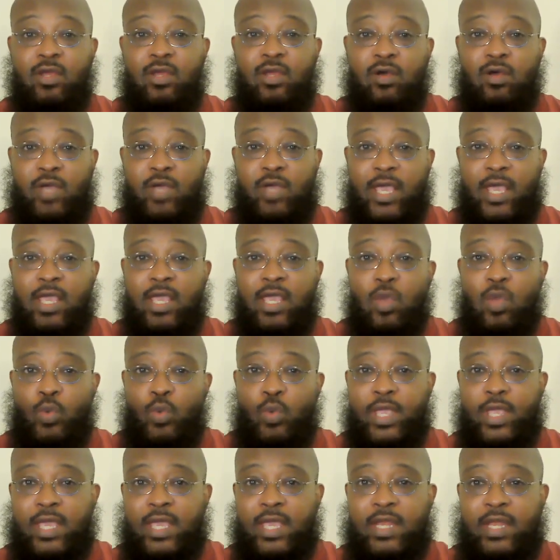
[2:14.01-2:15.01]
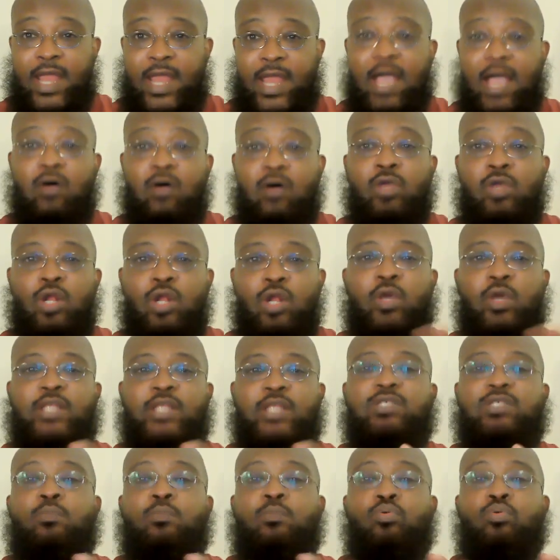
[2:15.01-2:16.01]
Okay, we can now, you know, get
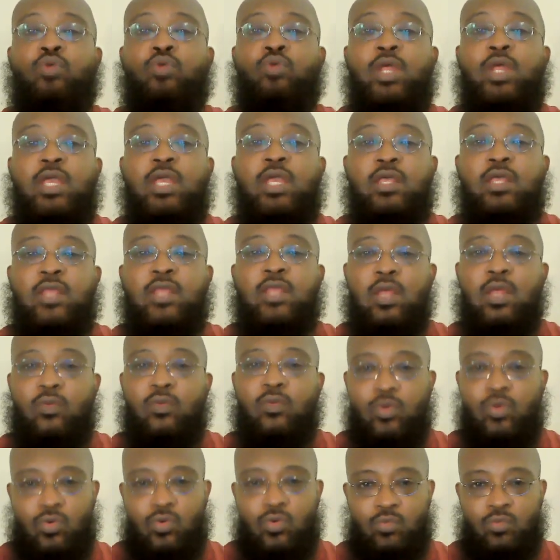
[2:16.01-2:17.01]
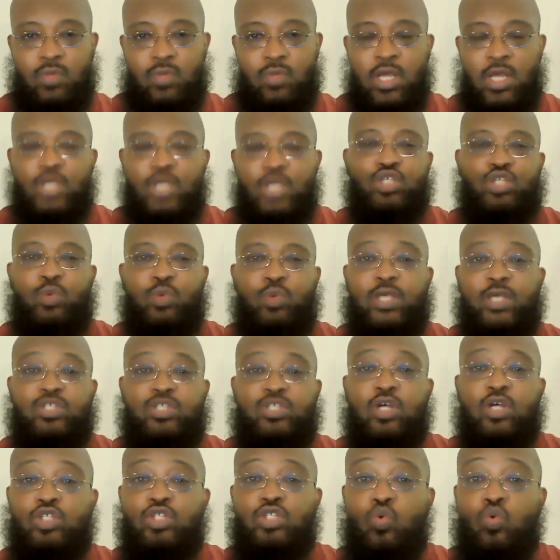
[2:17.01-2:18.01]
some breathing room so we can
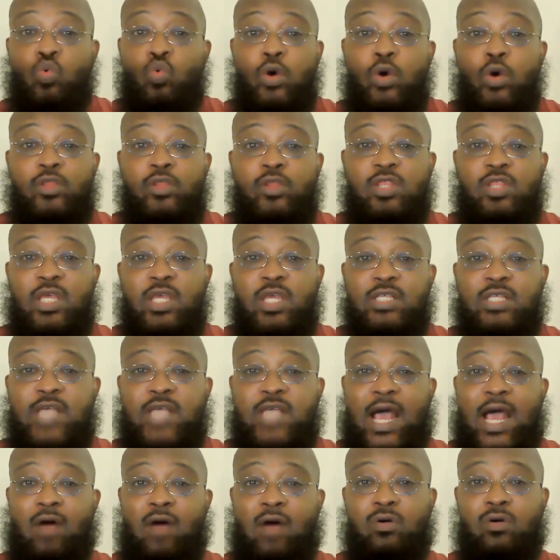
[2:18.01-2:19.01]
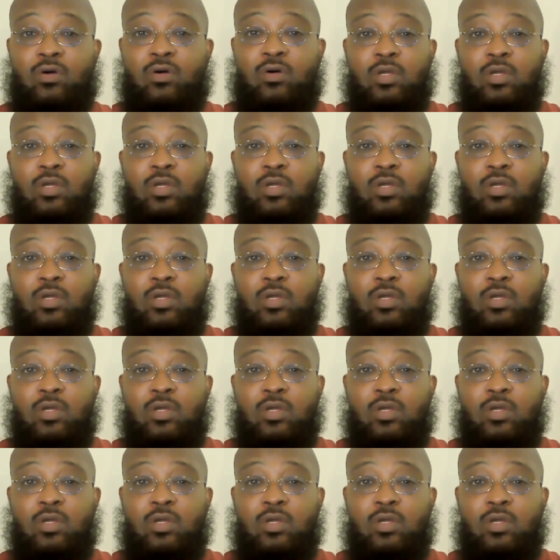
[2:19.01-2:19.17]
start to work things out.